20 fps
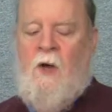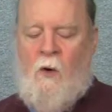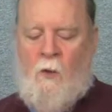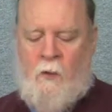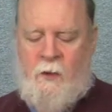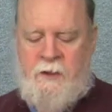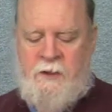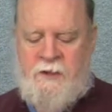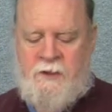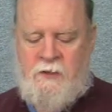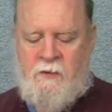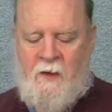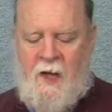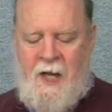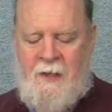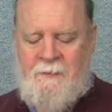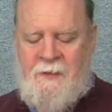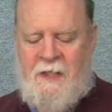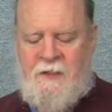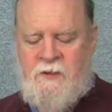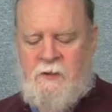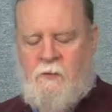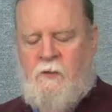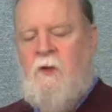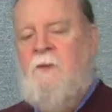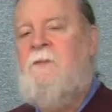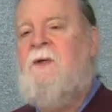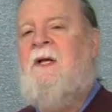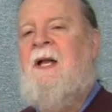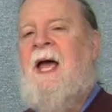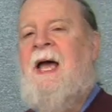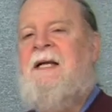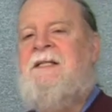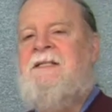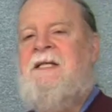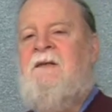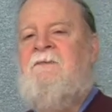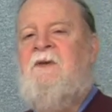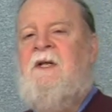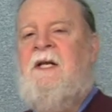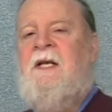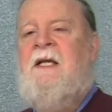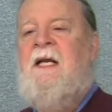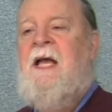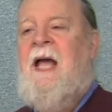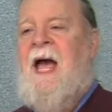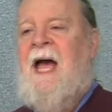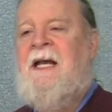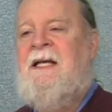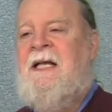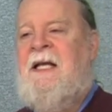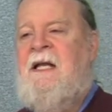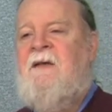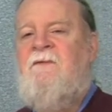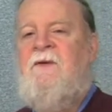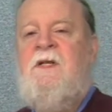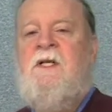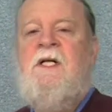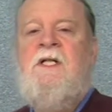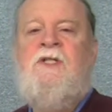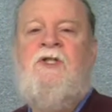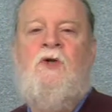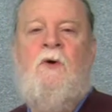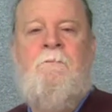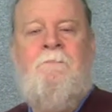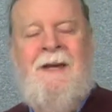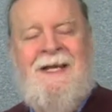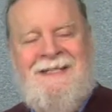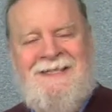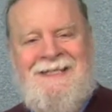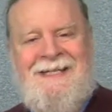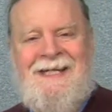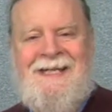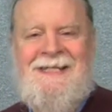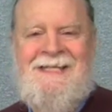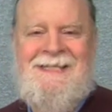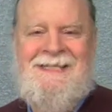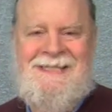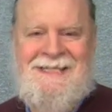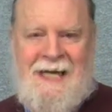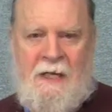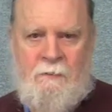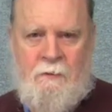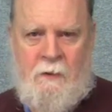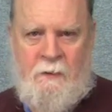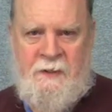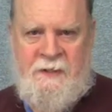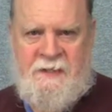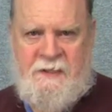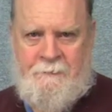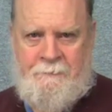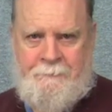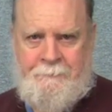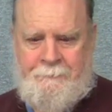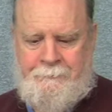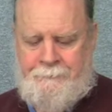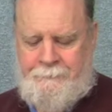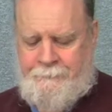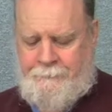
were described as criminal activity and even domestic terrorism.